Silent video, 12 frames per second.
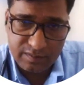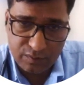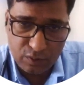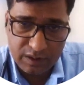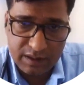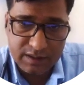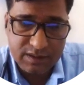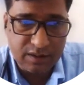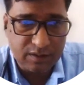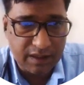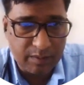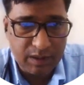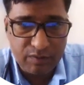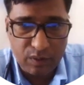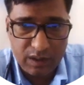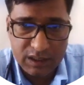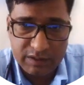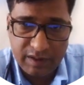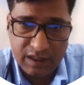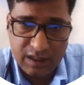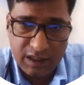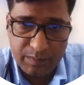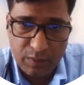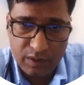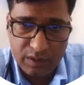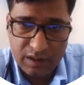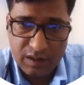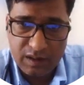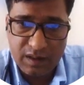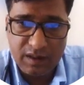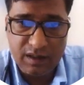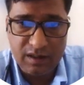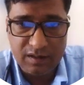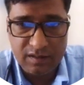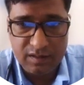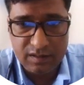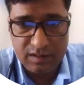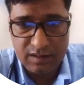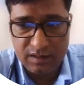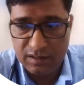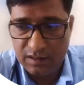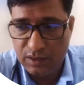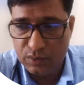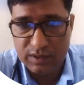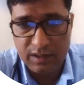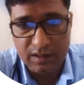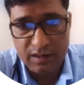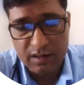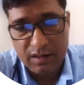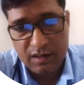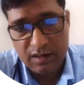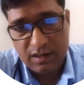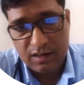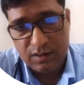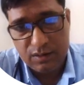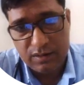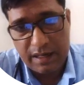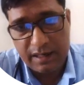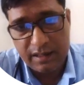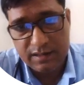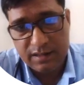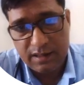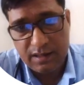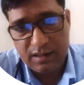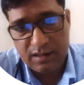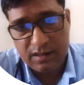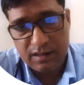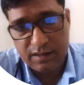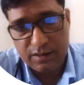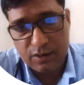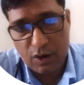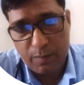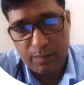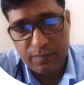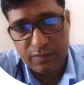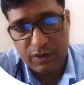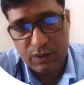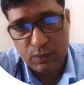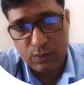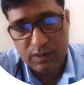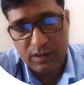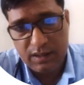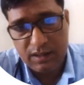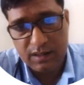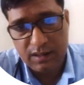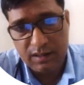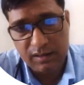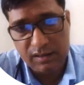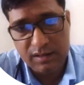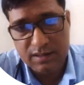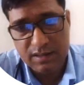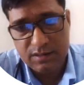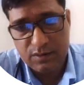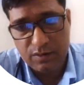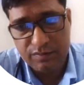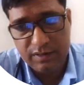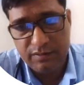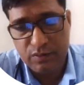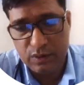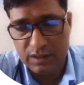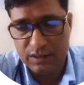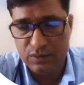voltage, terminal voltage, will keep on uh, reducing. So that is a drop due to the internal resistance of the voltage